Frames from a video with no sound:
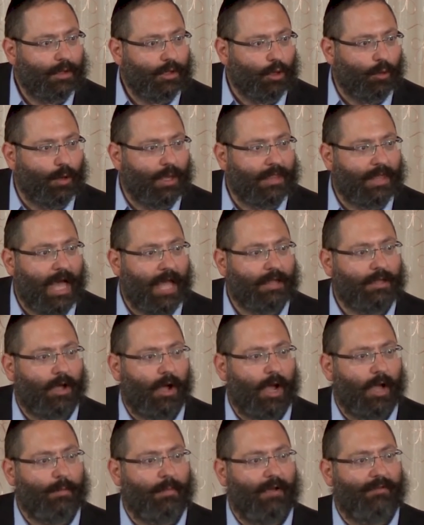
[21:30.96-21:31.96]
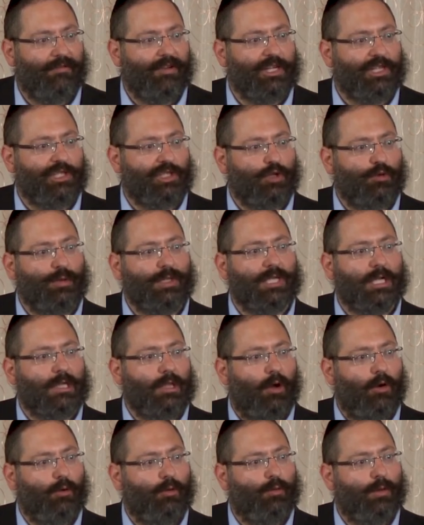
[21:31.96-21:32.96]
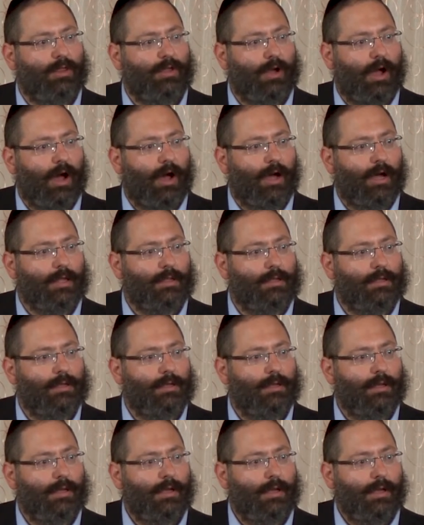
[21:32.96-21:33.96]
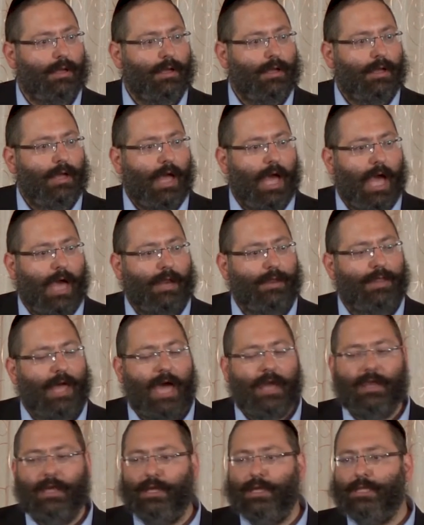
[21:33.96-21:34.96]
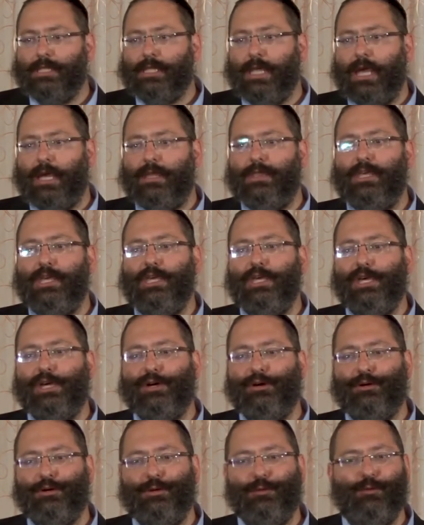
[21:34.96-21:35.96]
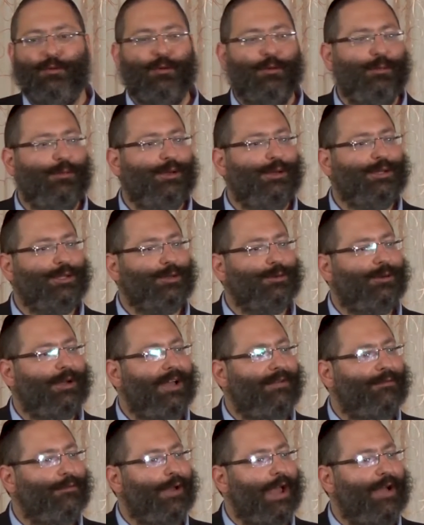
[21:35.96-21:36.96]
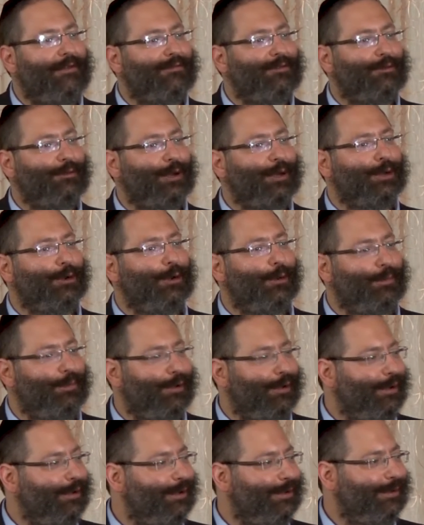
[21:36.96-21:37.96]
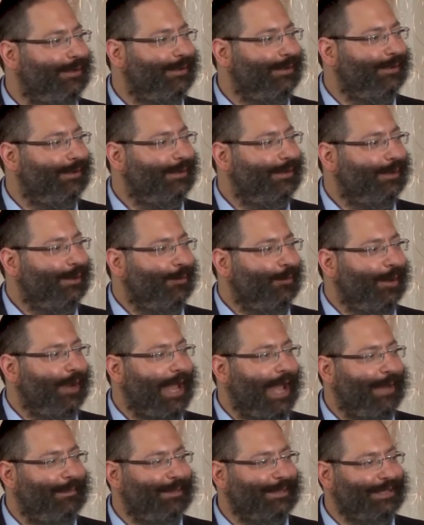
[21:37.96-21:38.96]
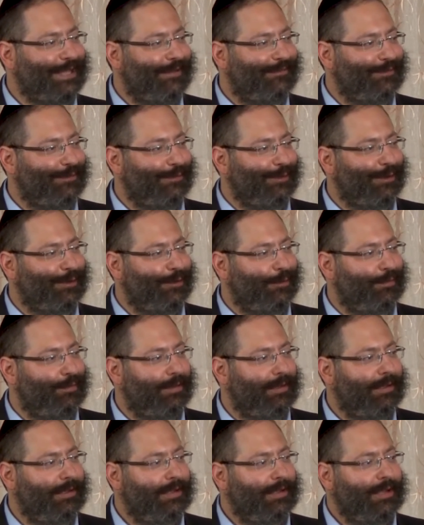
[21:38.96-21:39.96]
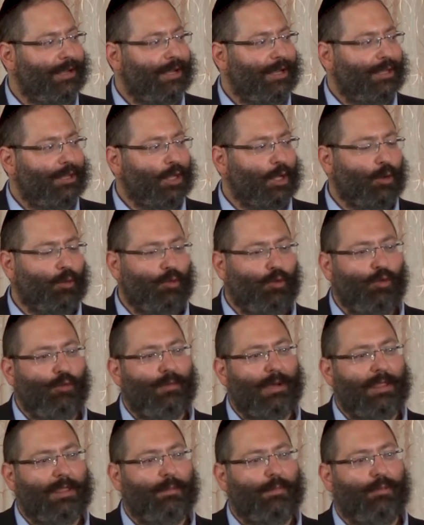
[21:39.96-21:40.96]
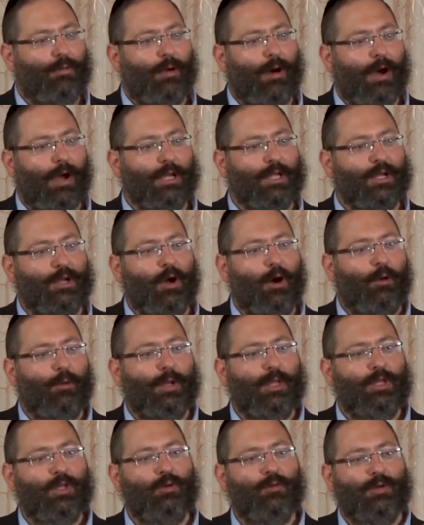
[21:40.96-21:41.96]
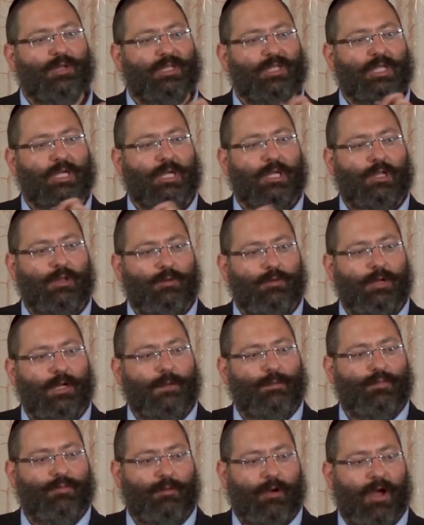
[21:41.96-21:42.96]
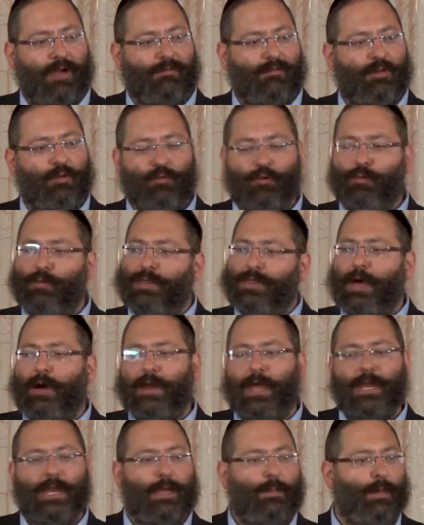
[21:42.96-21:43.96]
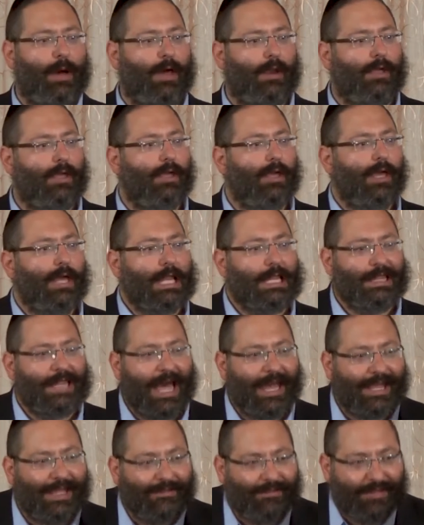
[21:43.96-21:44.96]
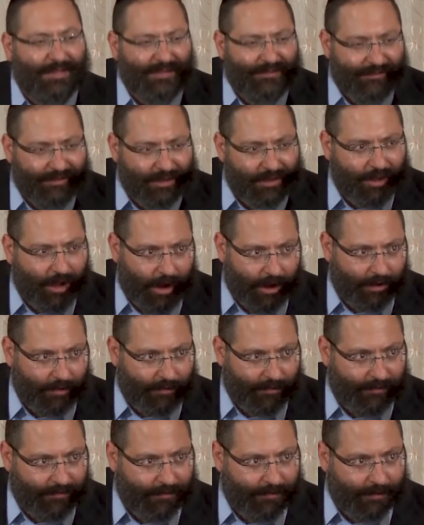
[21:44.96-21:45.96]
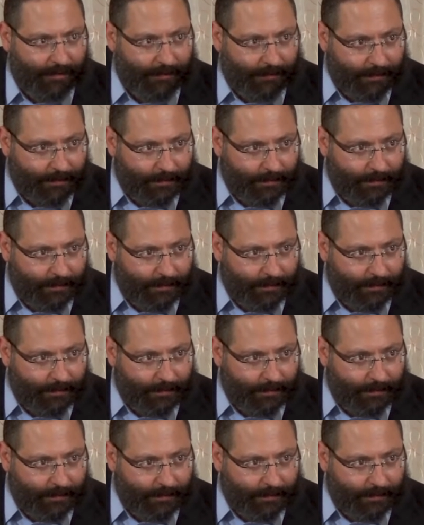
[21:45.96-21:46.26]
During that time, every Jew is alone with God. And that is like the Yichud room. You saw ever after a chuppah, what happens after a chuppah? The groom and the bride go into a secluded private room without anybody, not even the photographer.